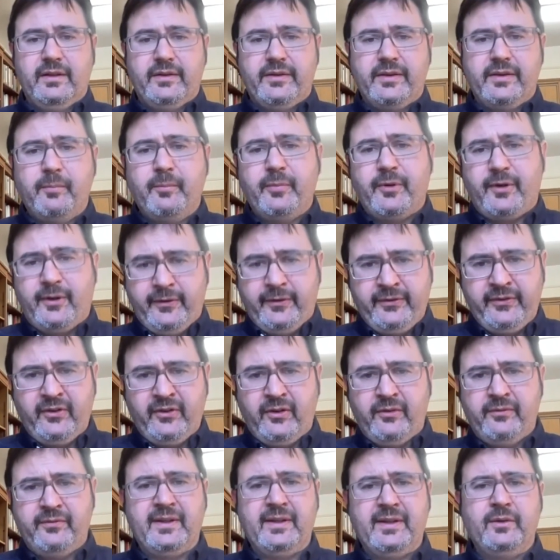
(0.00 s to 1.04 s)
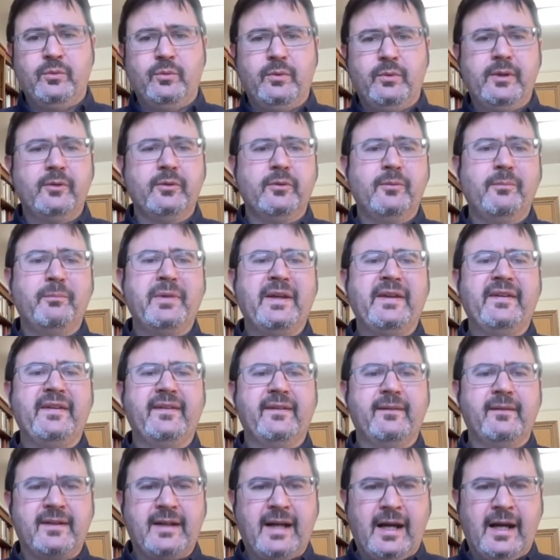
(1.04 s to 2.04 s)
the pro-Soviet World Peace